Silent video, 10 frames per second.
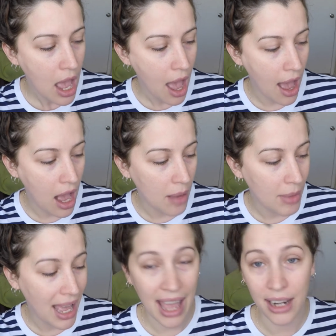
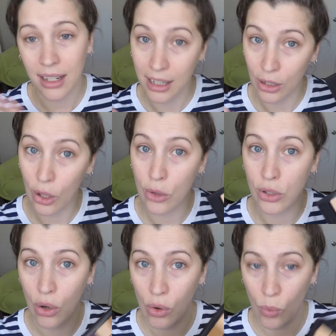And a little goes
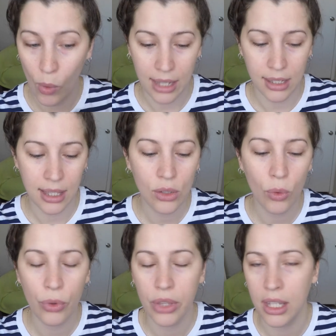a long way. So these are
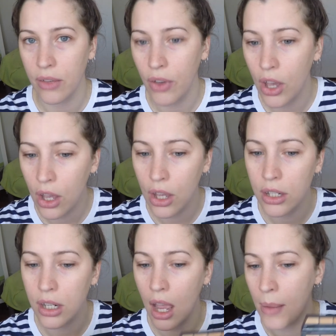all things I've
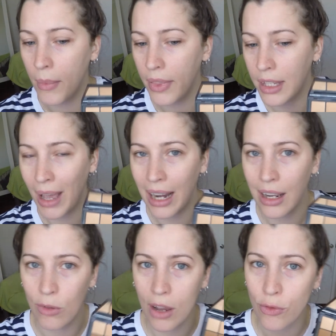heard. This
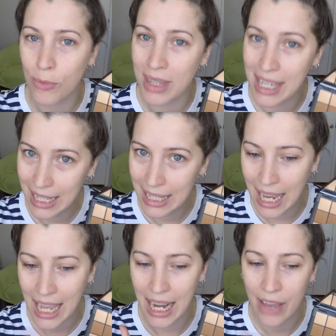palette arrived with me
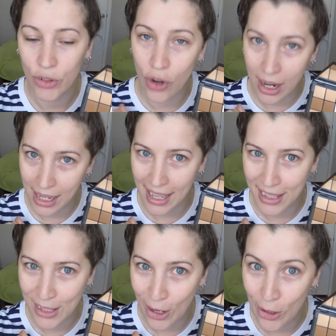yesterday and I haven't tried it
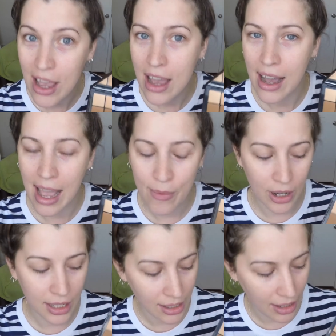yet, so I am
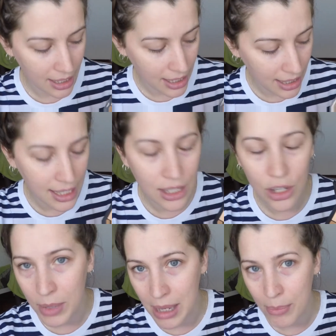very excited. This is
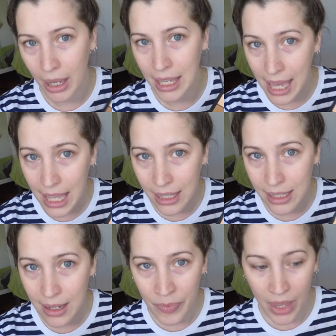going to be in my kit.